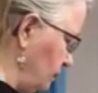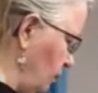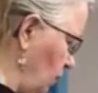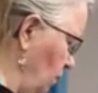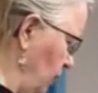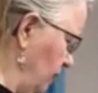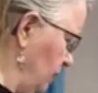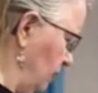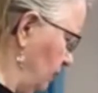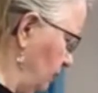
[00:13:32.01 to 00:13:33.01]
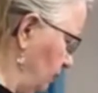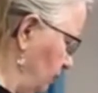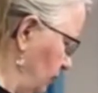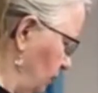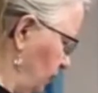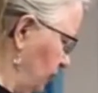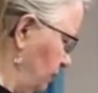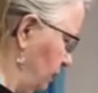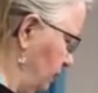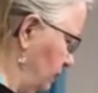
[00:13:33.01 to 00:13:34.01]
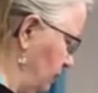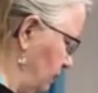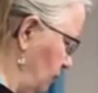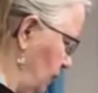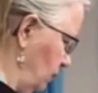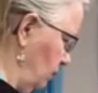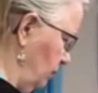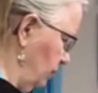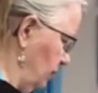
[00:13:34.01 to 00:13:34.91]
what I'm going to do is I'm going to put some out,